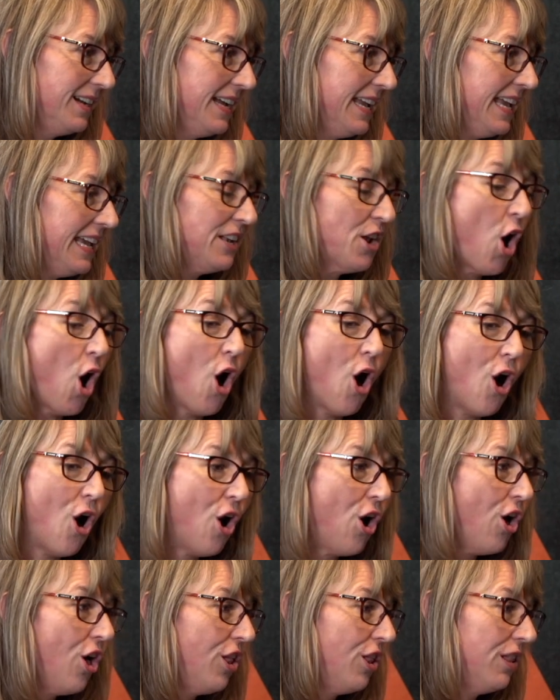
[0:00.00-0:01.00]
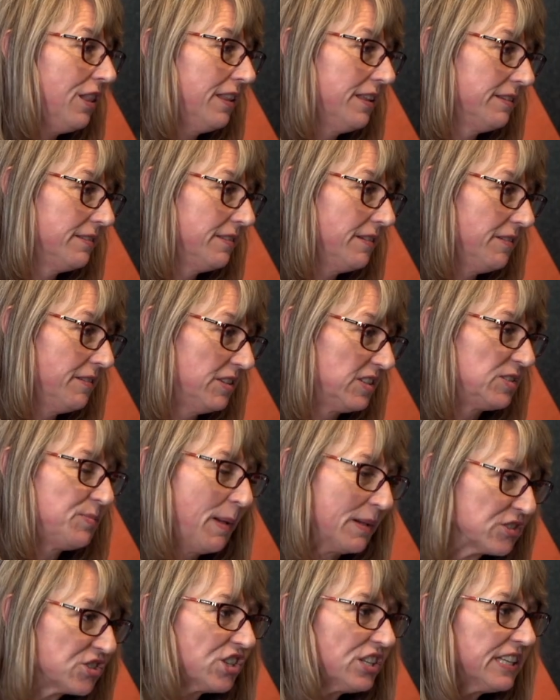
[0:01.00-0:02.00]
In all,
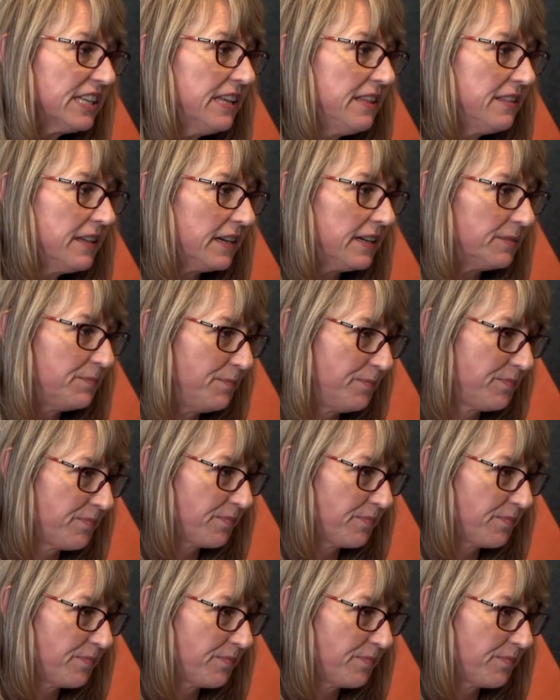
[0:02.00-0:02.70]
especially the